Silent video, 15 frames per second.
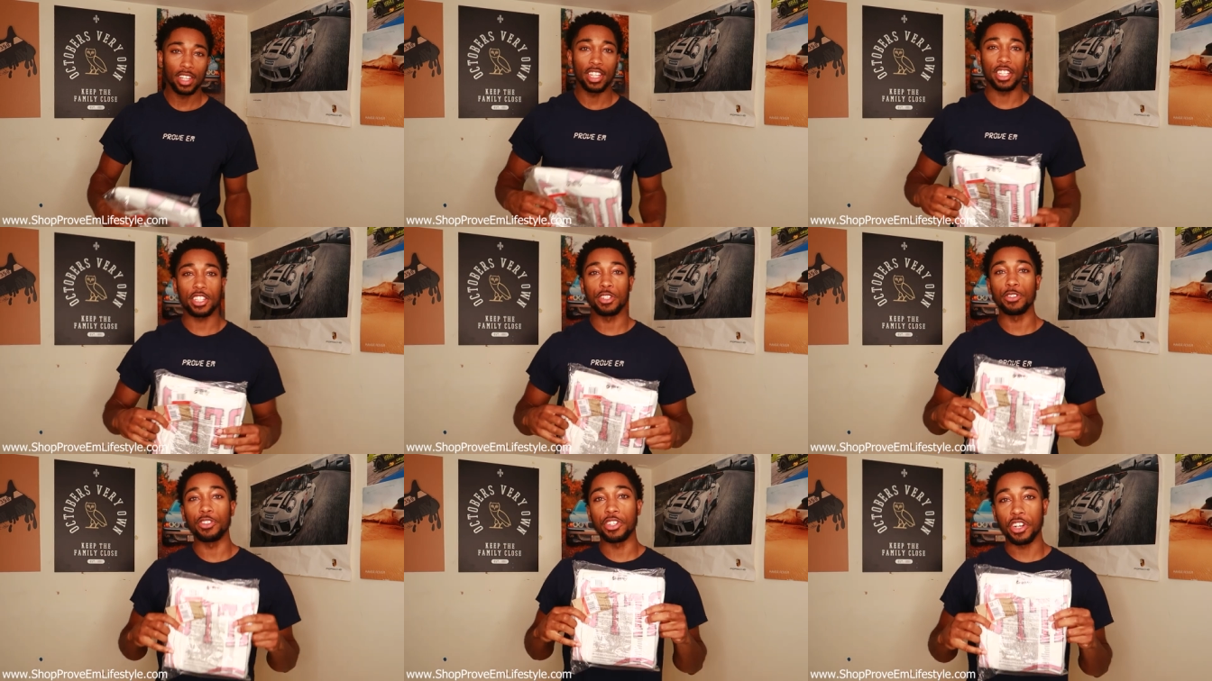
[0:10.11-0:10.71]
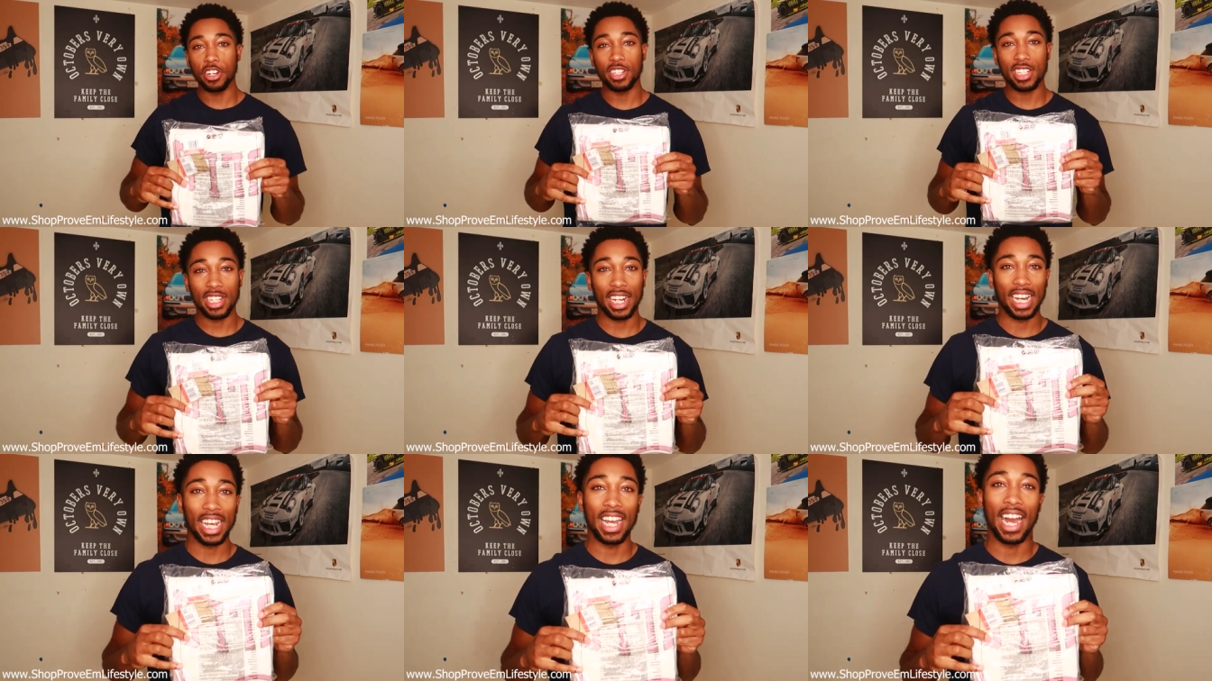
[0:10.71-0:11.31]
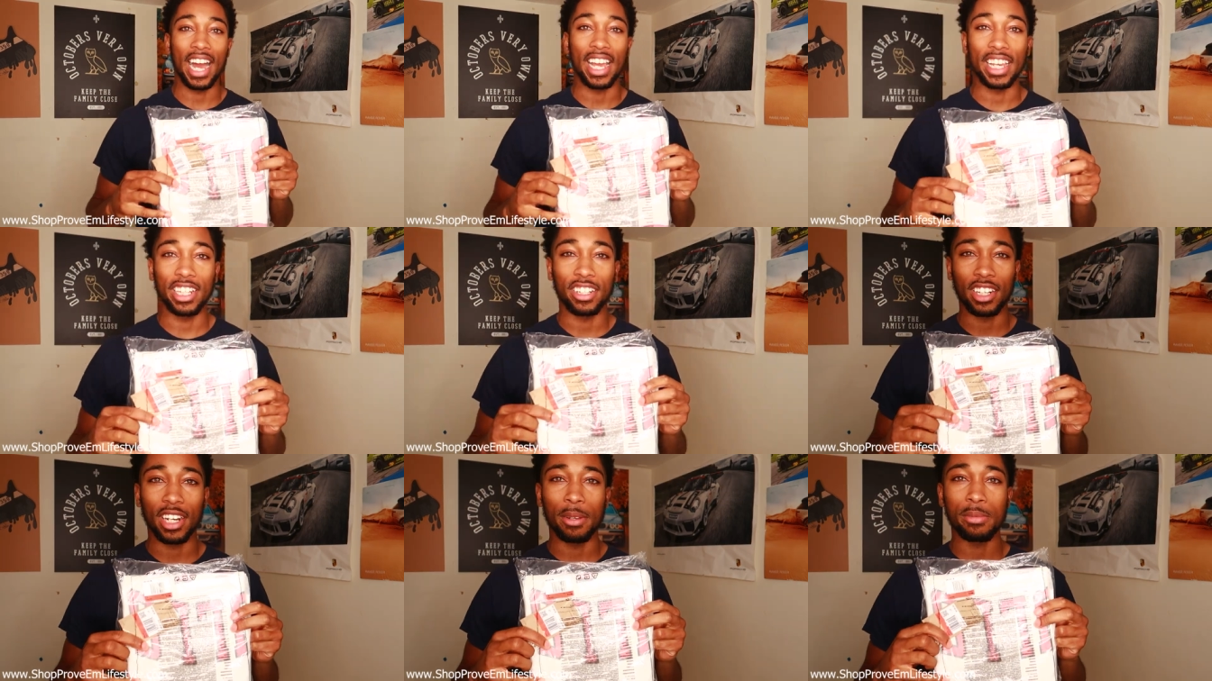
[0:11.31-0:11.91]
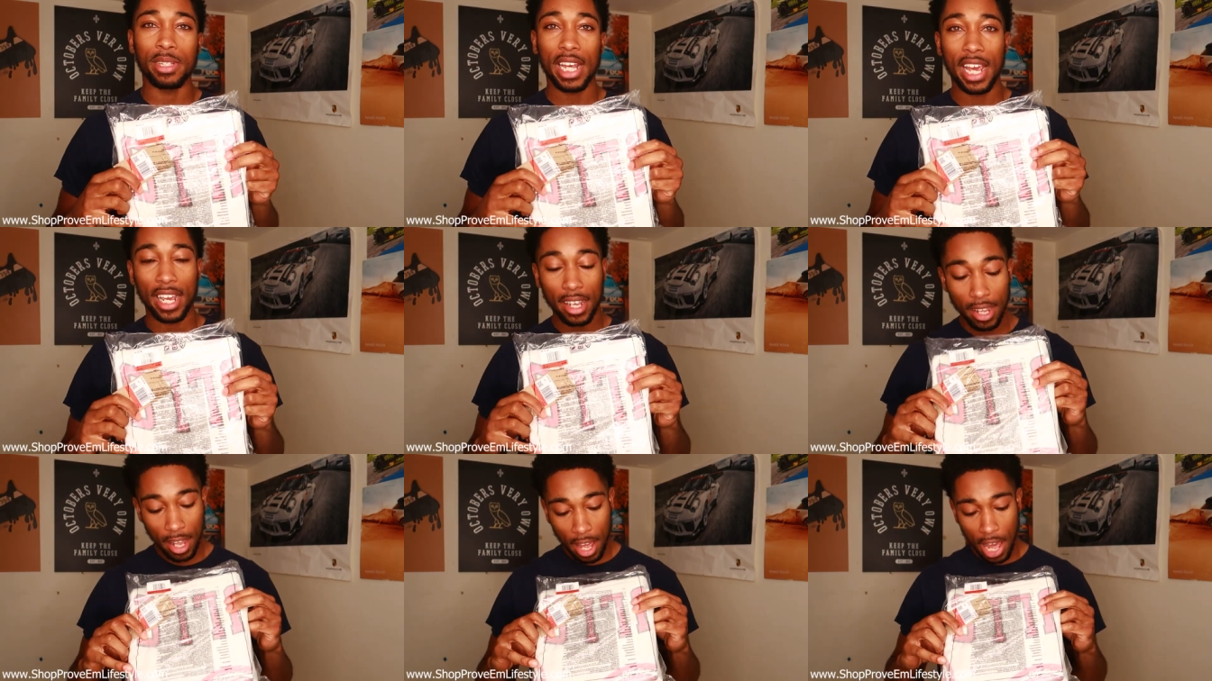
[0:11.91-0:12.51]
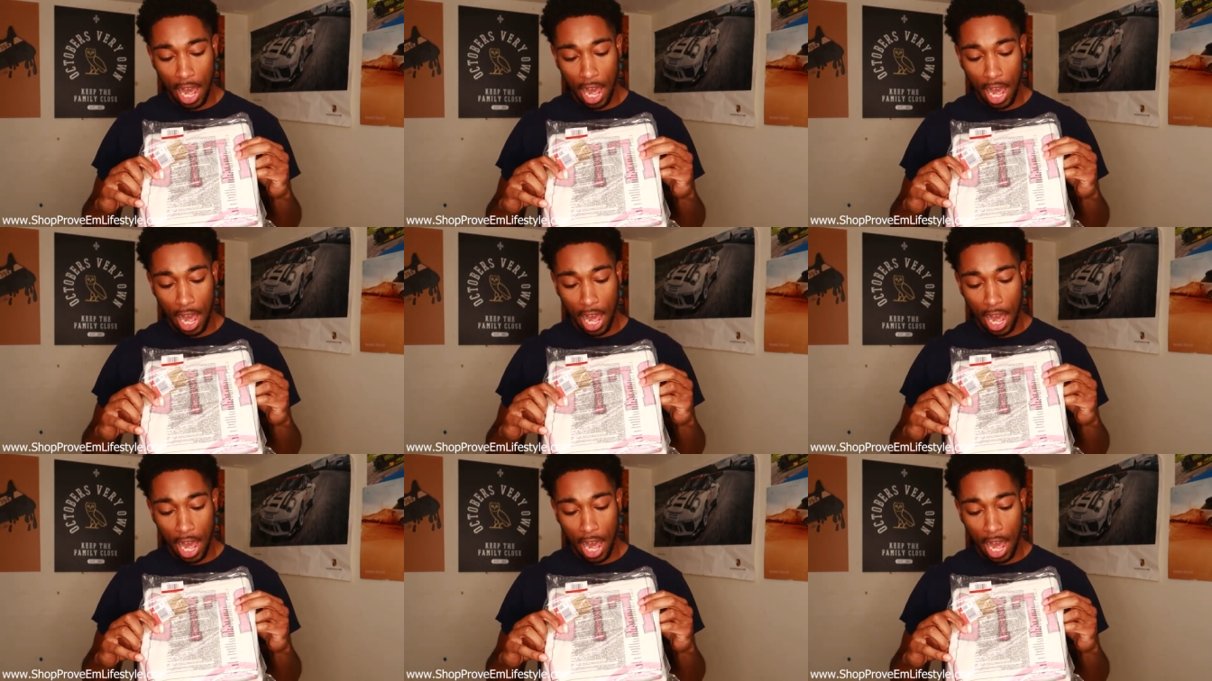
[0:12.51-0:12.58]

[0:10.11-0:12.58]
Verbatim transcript: this new jersey that I got. You know what I'm saying?